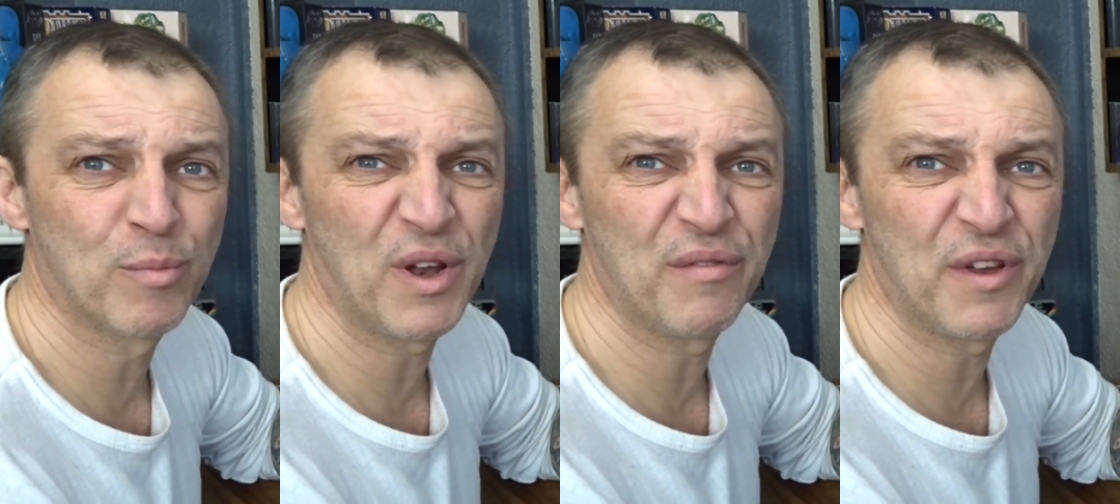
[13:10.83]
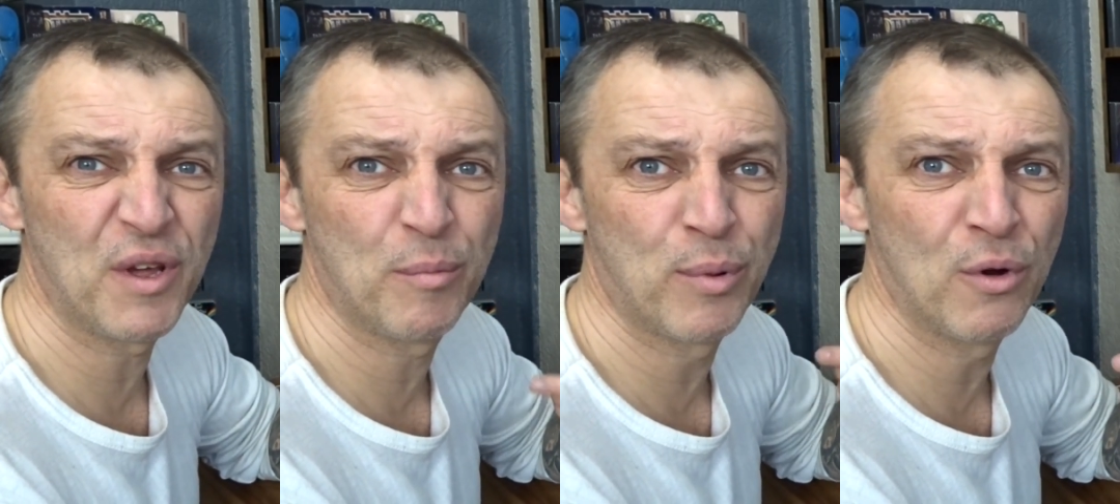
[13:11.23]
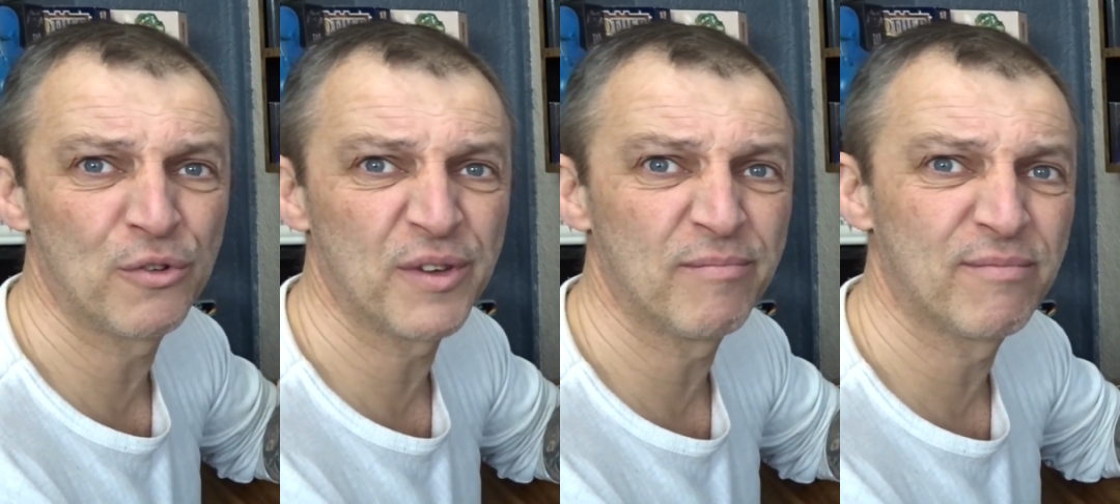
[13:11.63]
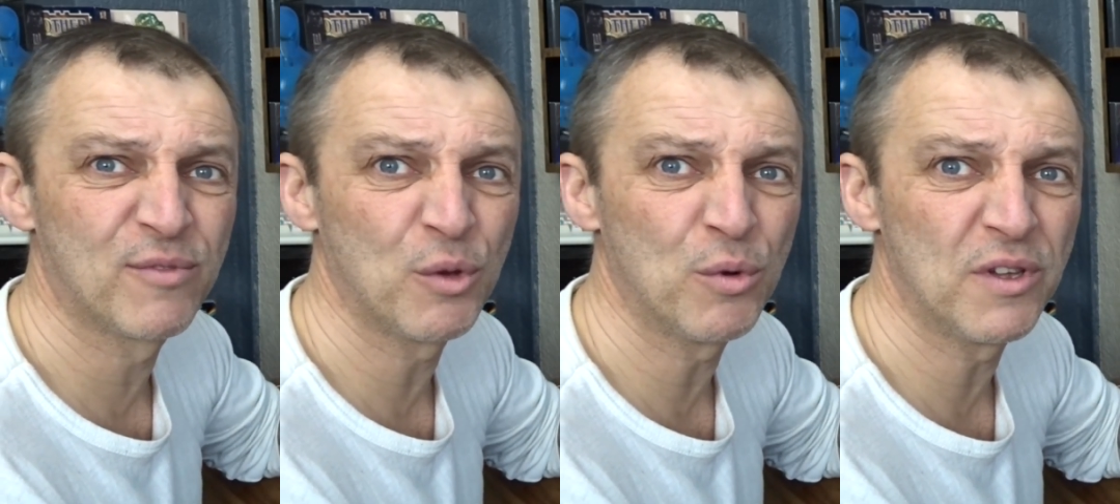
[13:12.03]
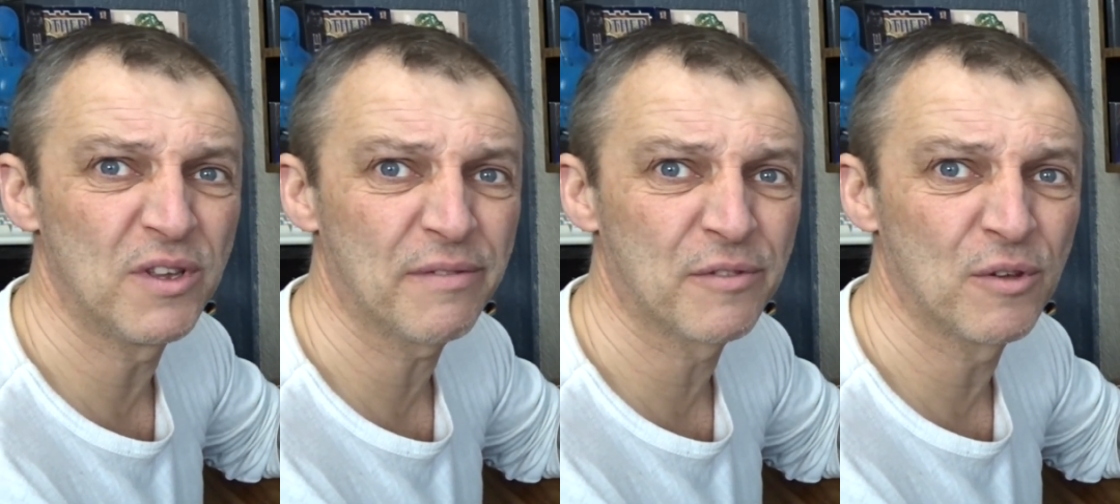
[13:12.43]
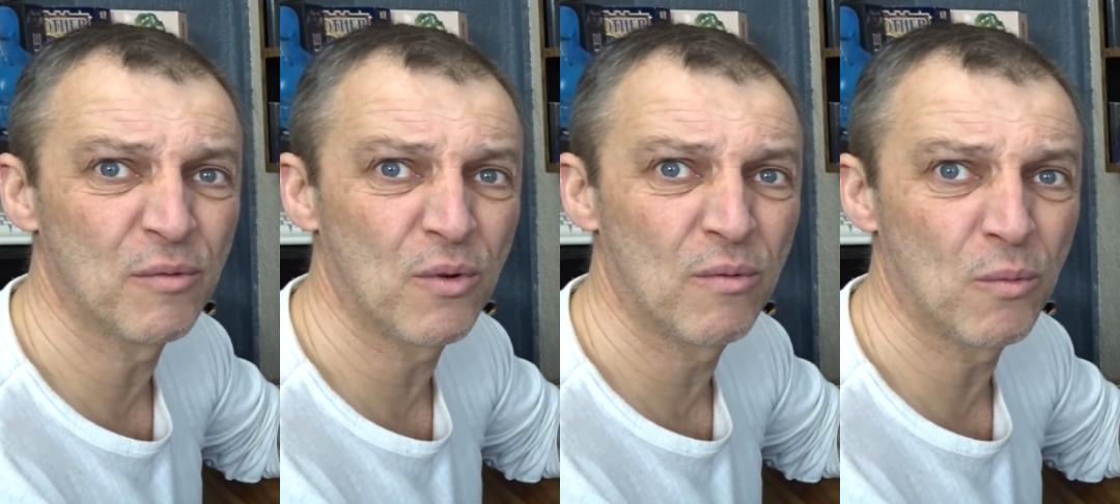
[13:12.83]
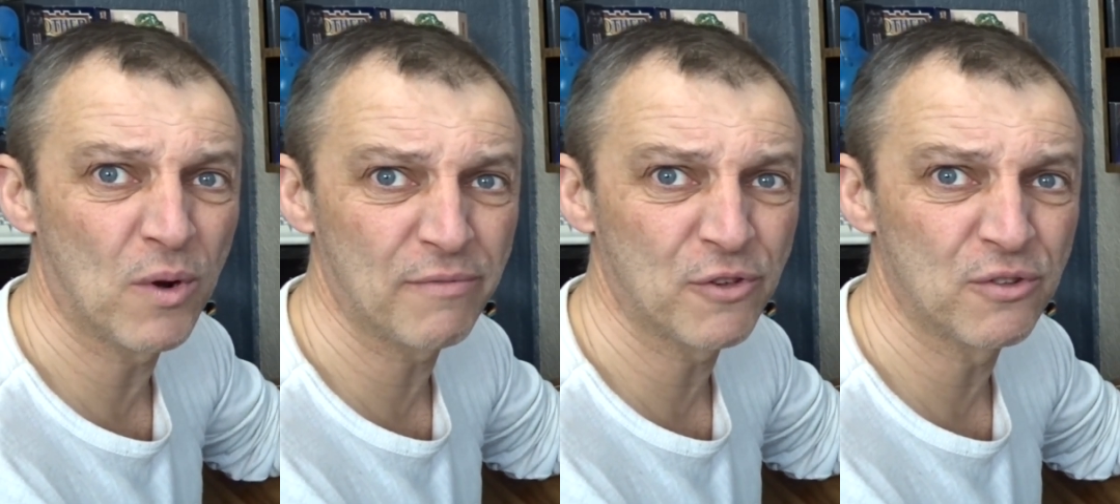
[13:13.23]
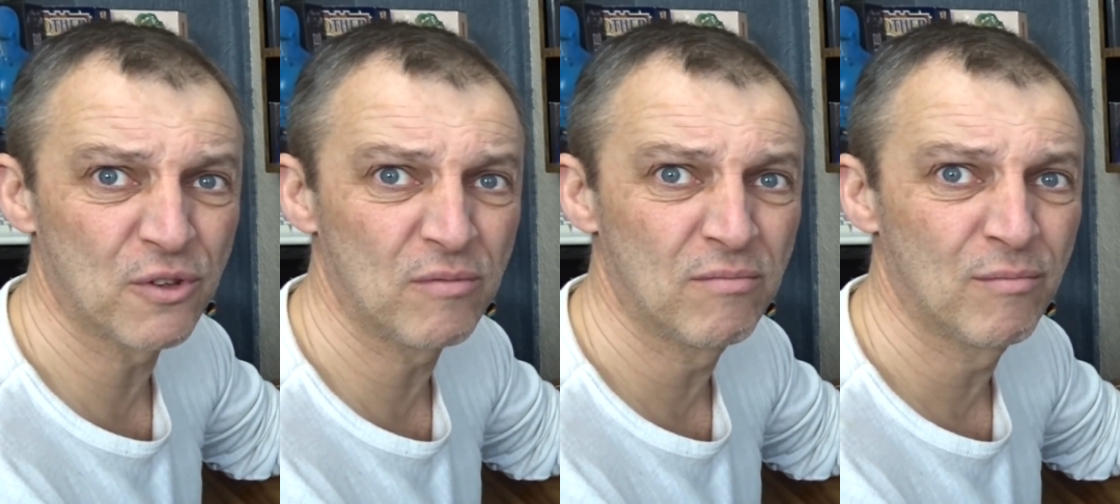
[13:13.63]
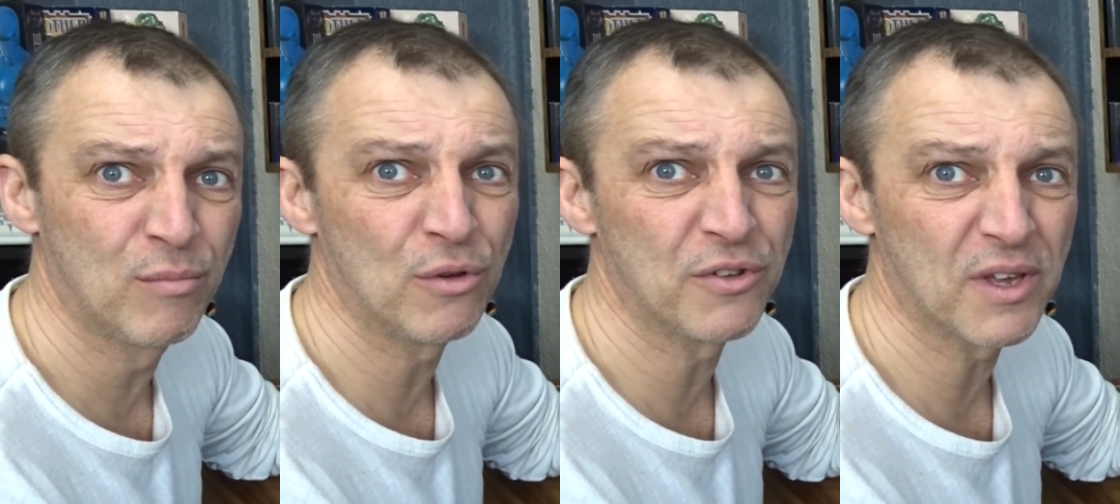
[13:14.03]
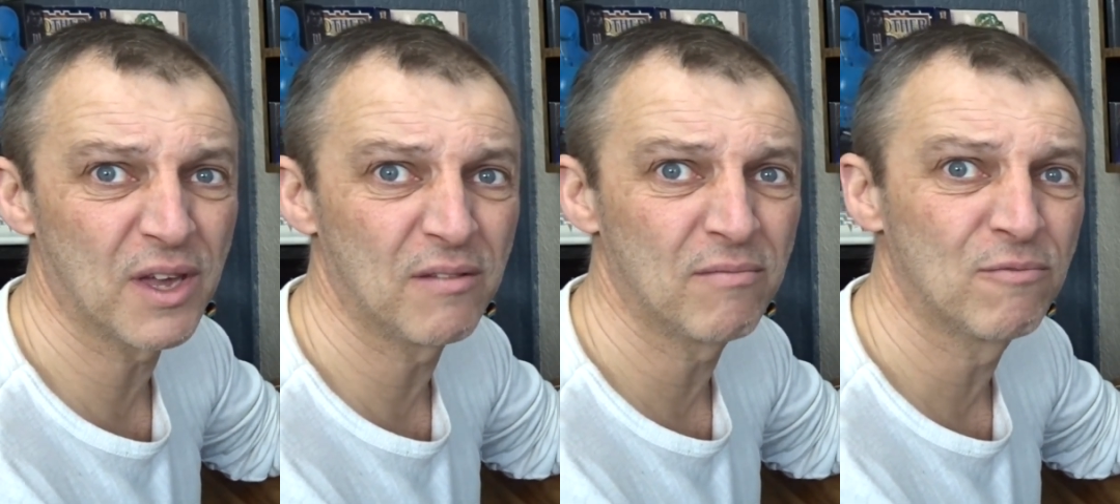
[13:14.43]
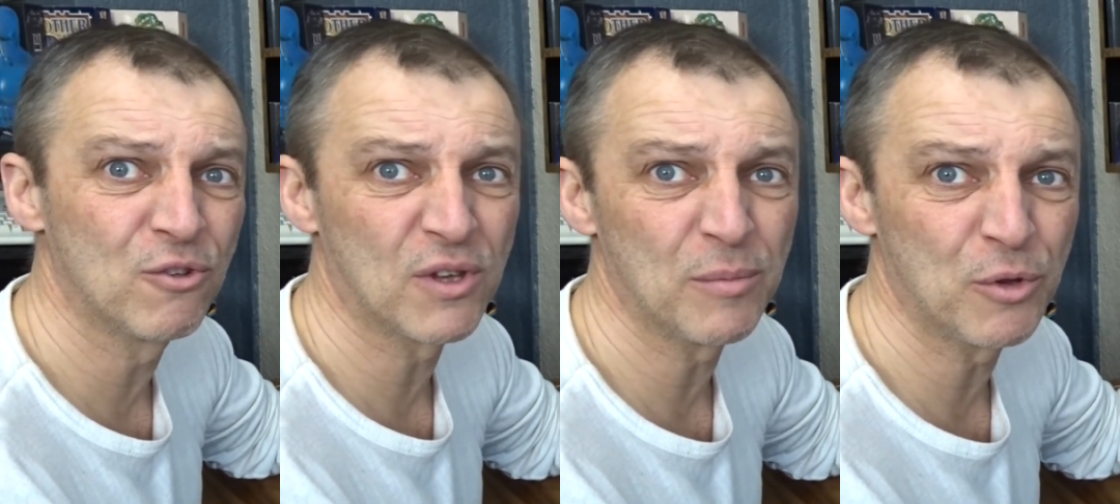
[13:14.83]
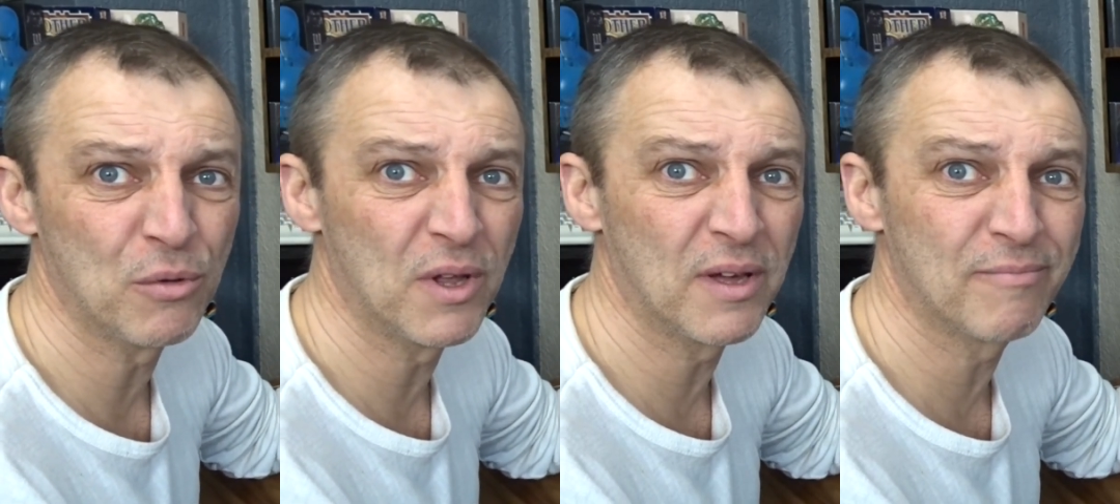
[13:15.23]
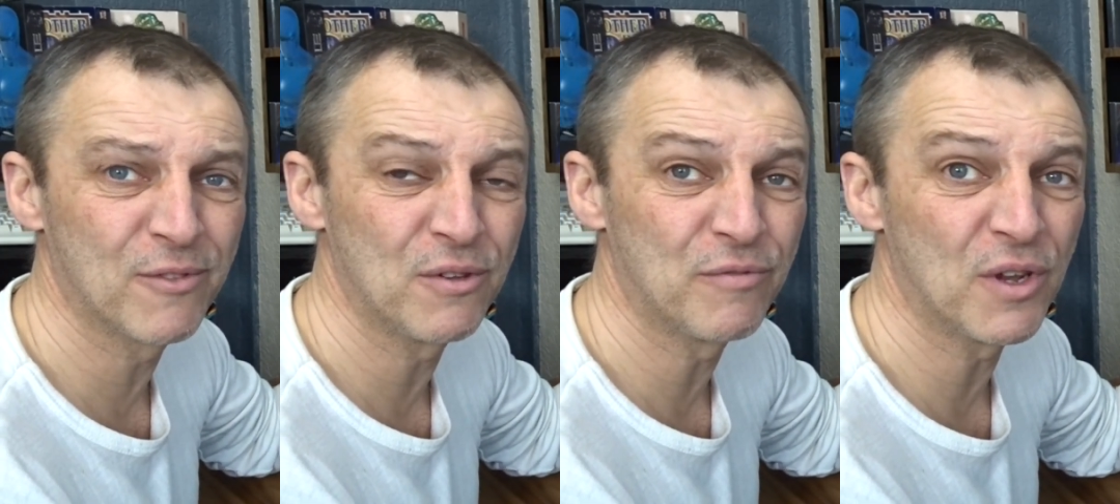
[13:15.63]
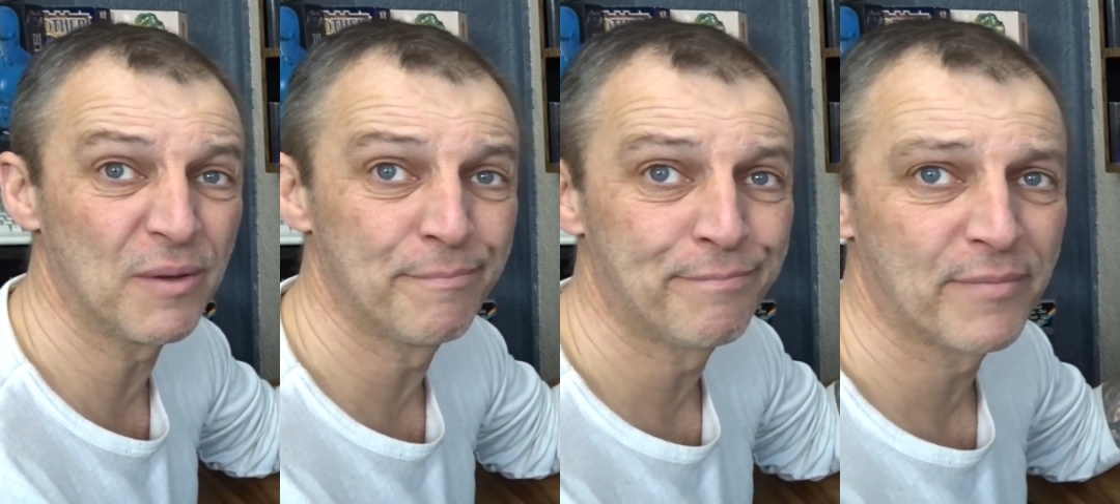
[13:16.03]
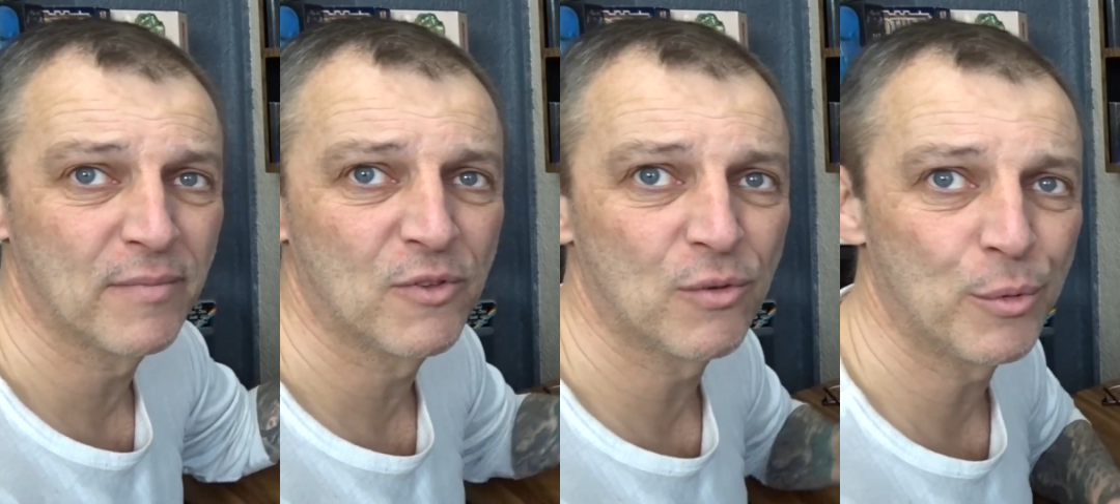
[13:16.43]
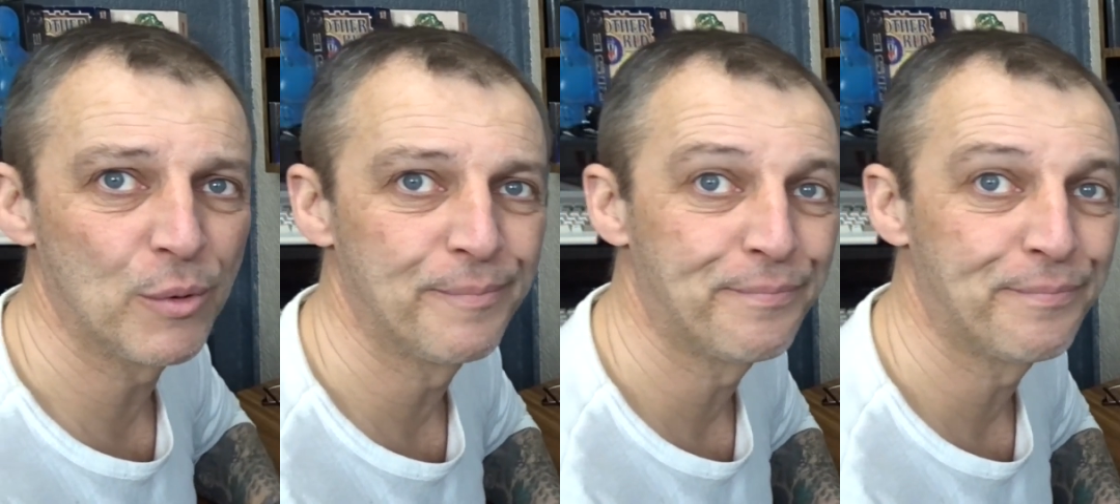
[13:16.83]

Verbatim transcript: play the video, pause it, do what you have to, what I've just done, pause it again, just keep doing that until you've done it. Simple.